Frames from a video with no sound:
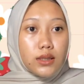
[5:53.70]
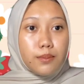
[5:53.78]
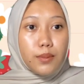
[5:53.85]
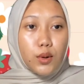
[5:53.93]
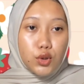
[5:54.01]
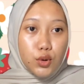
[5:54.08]

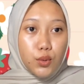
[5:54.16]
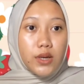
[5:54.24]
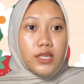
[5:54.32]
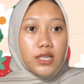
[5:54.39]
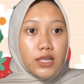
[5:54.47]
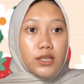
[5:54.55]

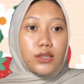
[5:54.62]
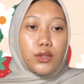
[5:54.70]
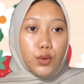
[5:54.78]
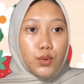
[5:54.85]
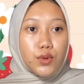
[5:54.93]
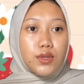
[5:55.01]
Punctuation
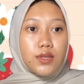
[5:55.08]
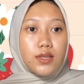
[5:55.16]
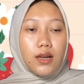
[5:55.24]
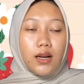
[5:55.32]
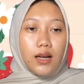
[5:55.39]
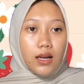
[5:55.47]
clues.
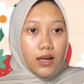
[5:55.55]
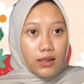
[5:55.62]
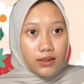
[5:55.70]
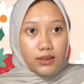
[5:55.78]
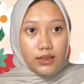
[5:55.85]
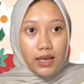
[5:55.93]

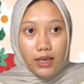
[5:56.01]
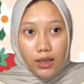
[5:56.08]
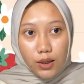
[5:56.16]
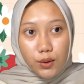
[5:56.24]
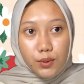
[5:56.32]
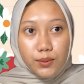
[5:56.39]
Thank
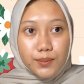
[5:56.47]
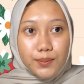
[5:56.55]
you.